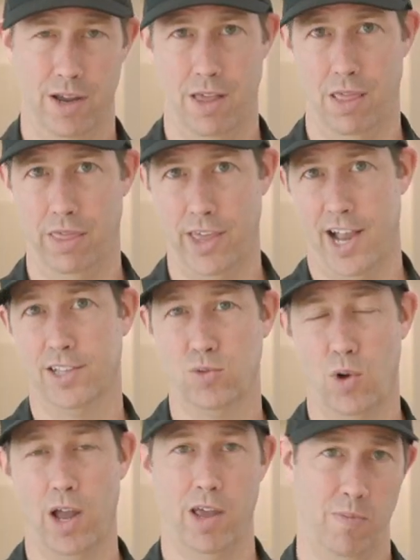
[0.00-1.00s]
And that's
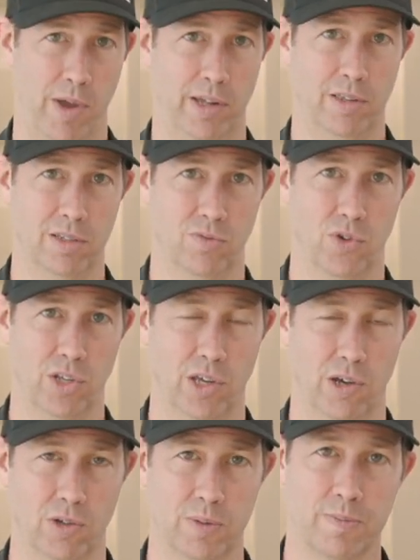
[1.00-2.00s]
why I make these
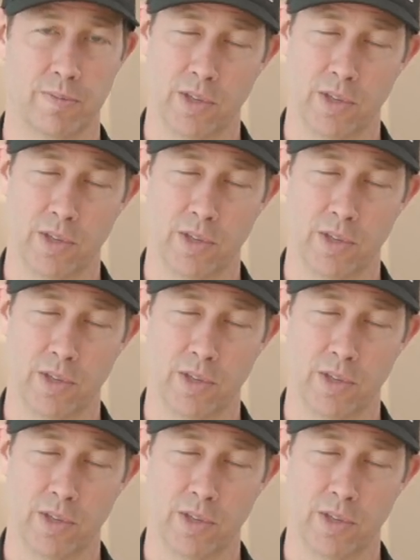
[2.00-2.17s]
videos.